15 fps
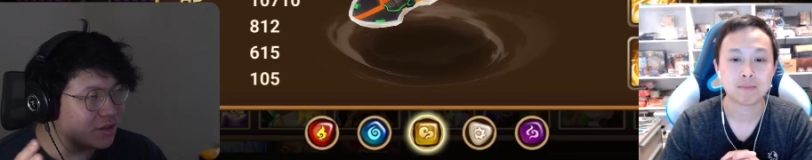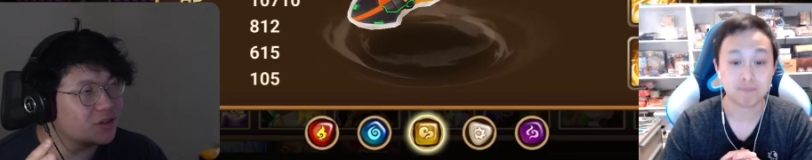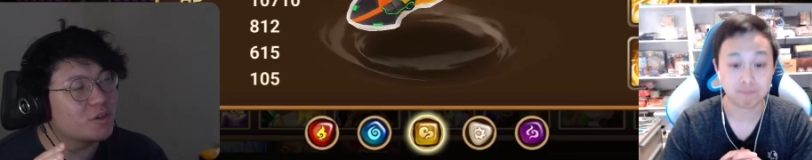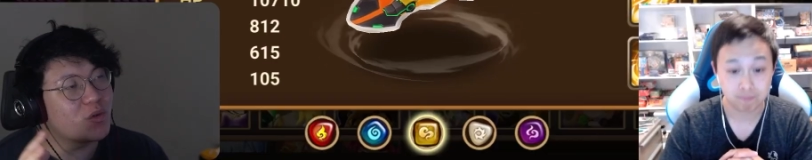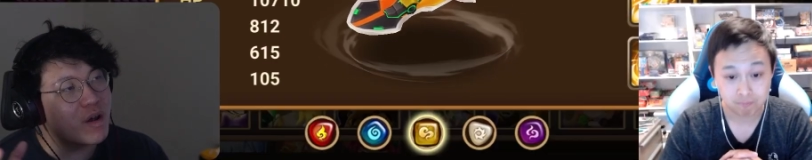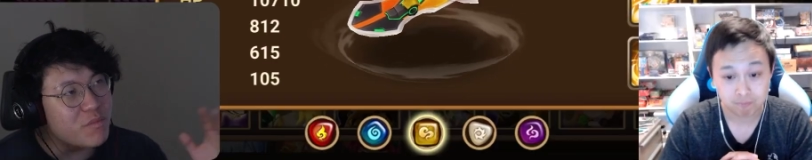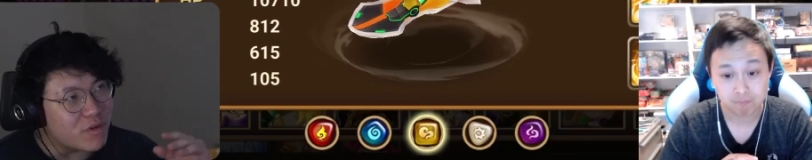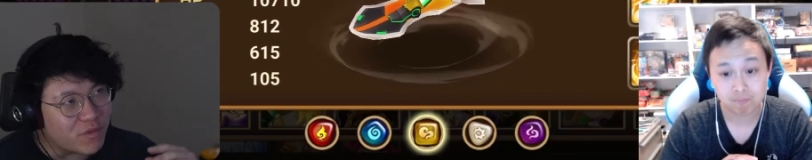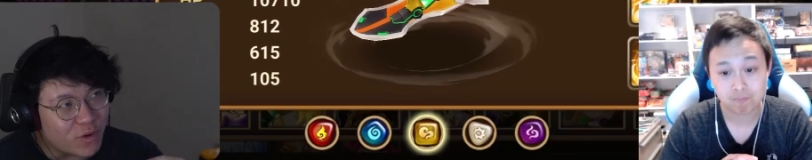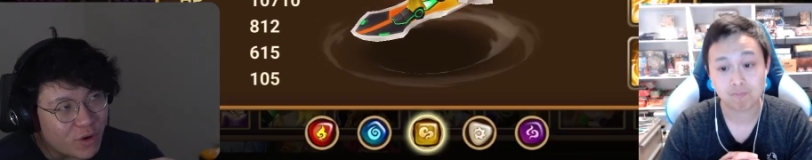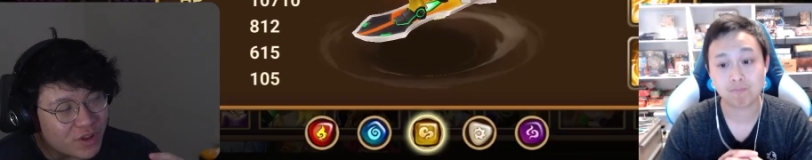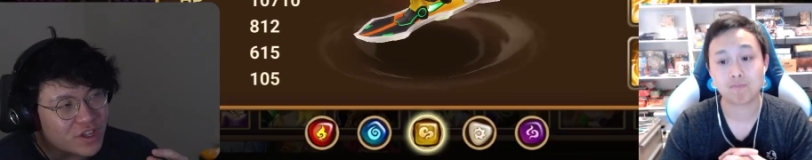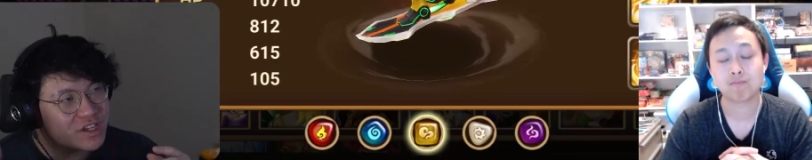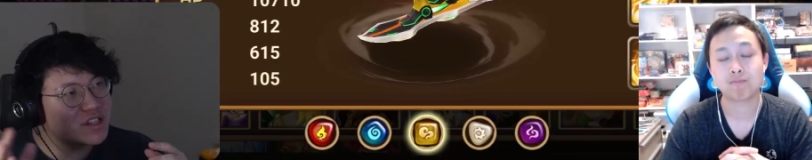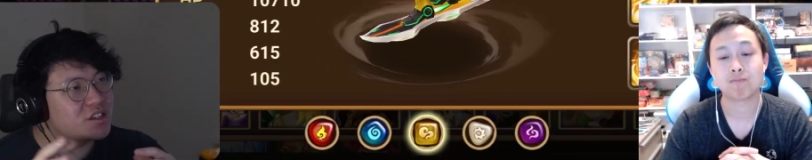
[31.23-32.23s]
Speaker 1: the one before
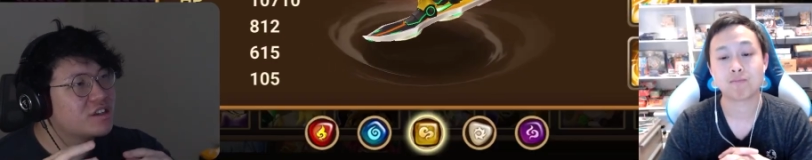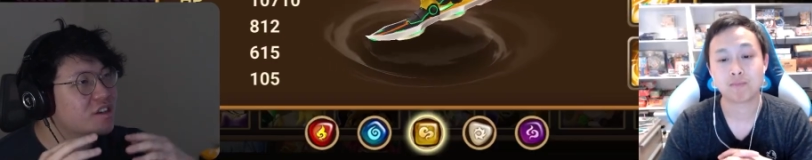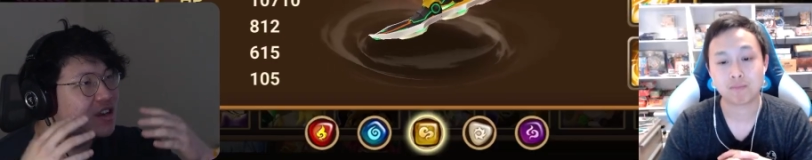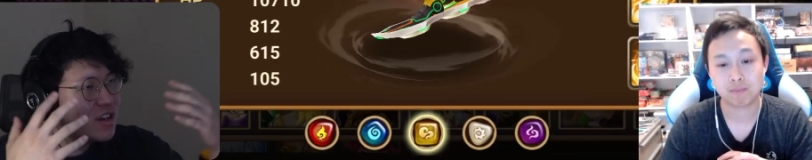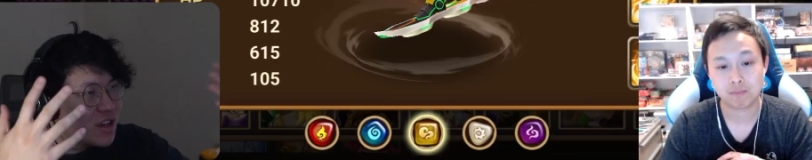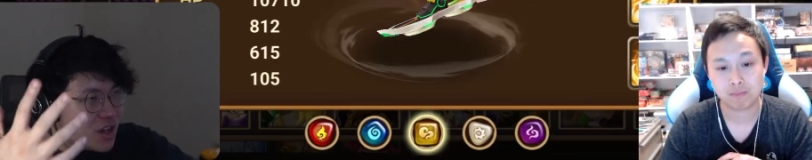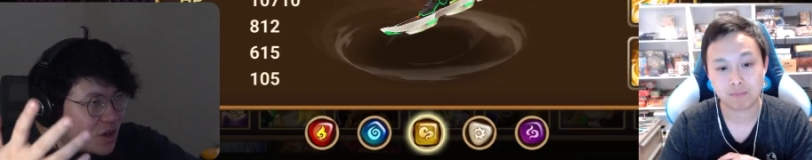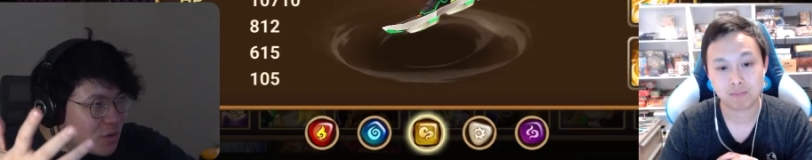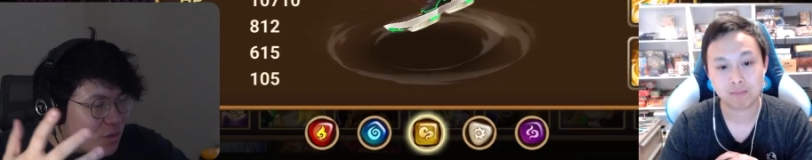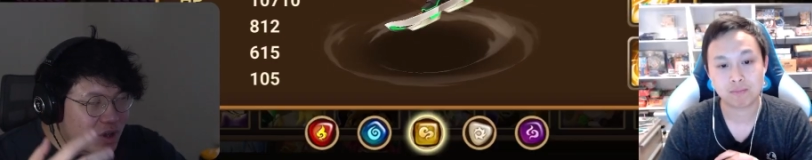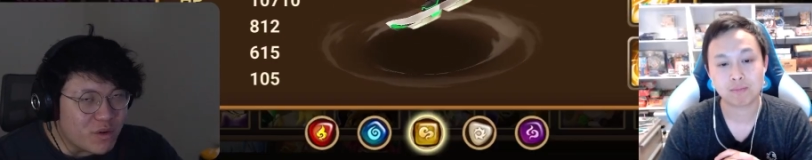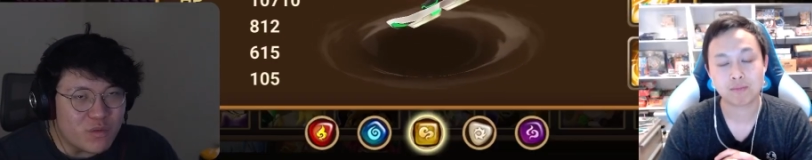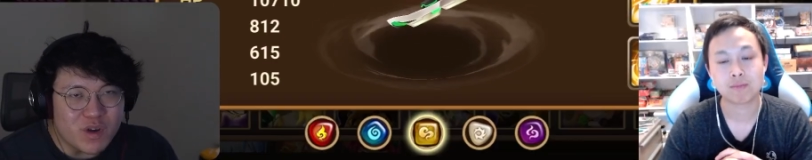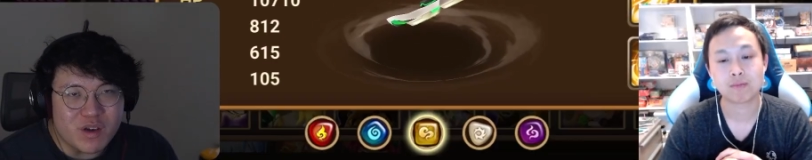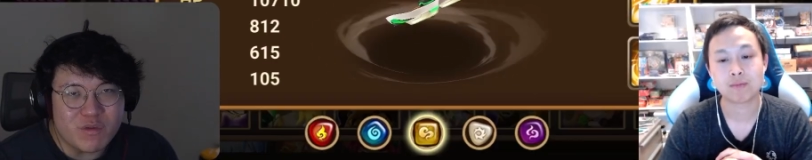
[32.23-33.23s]
this, we,
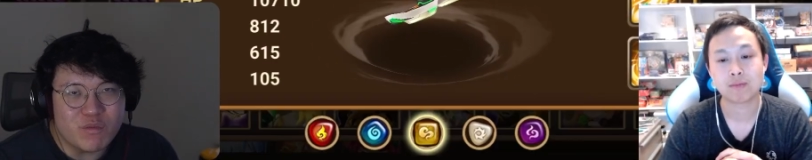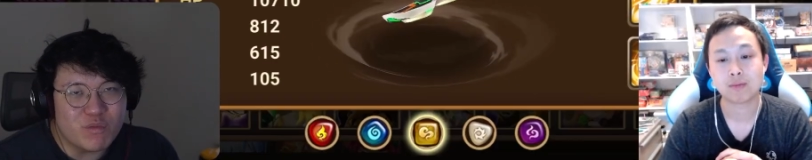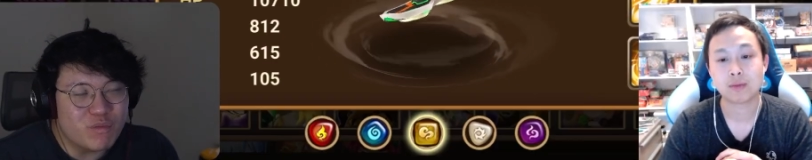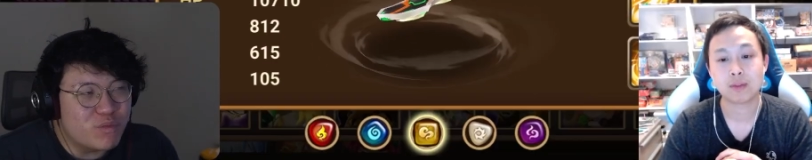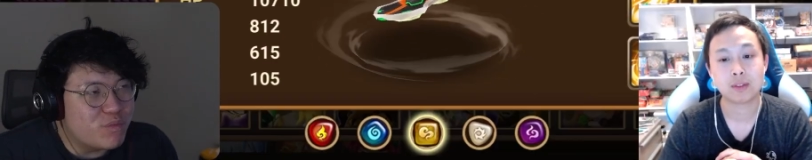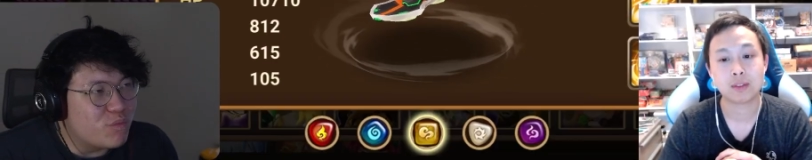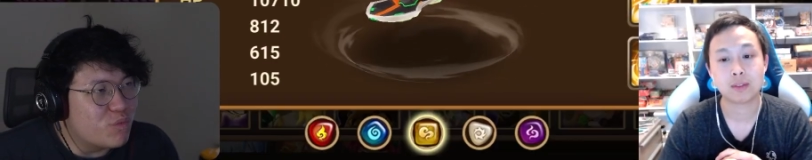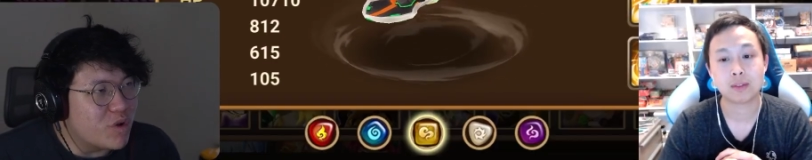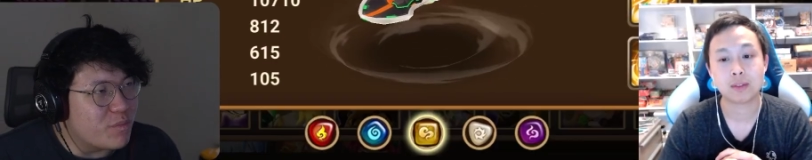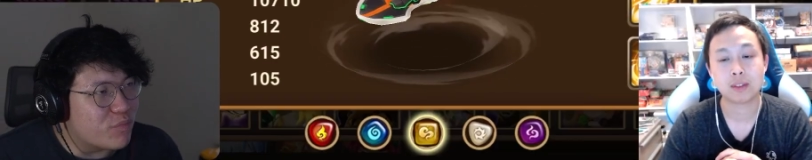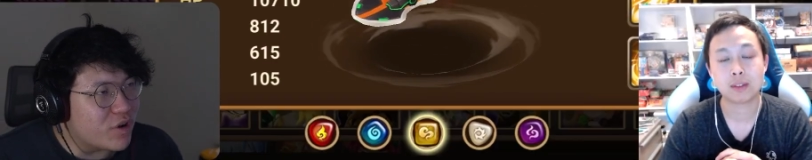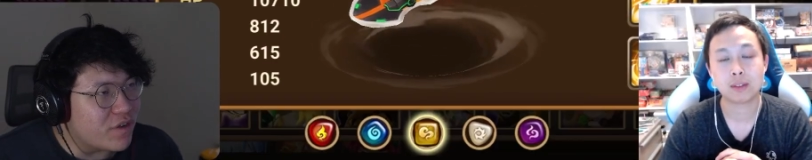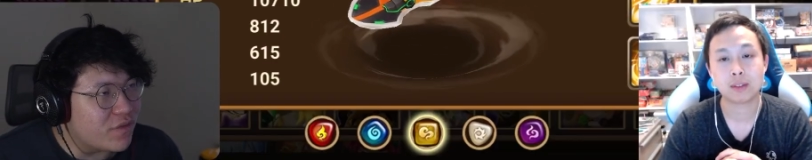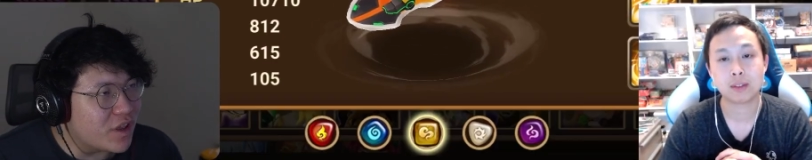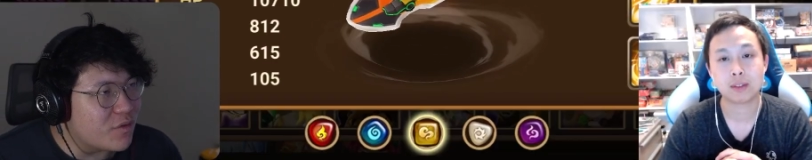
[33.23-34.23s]
we we
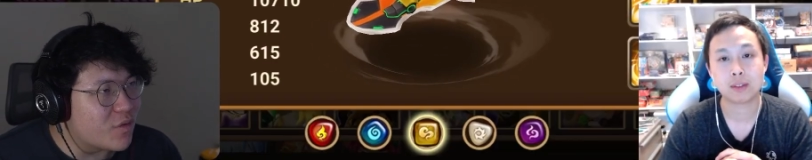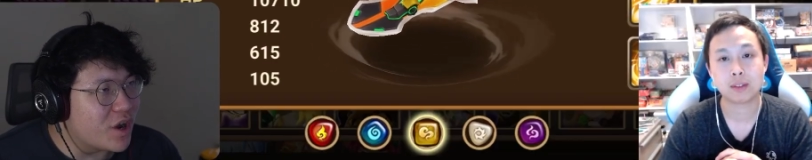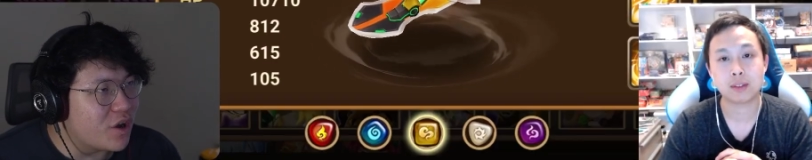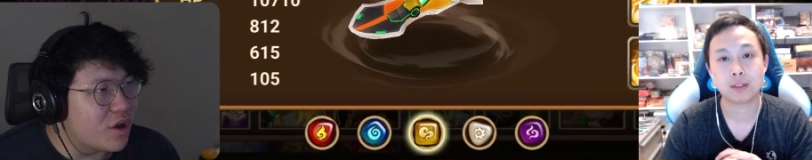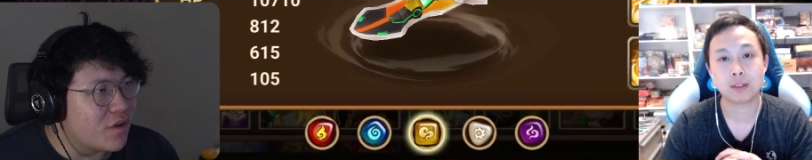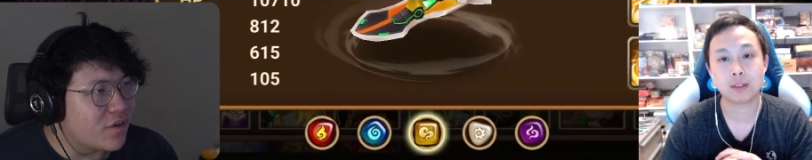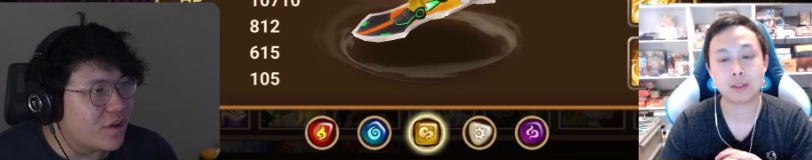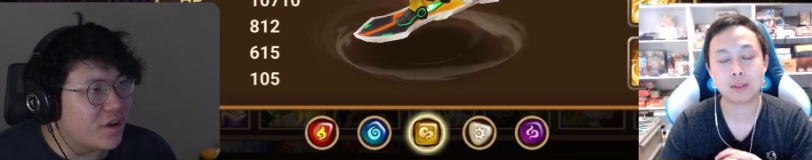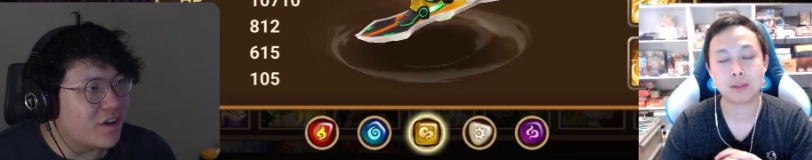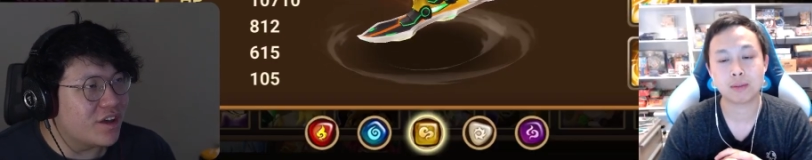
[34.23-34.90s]
briefly went over.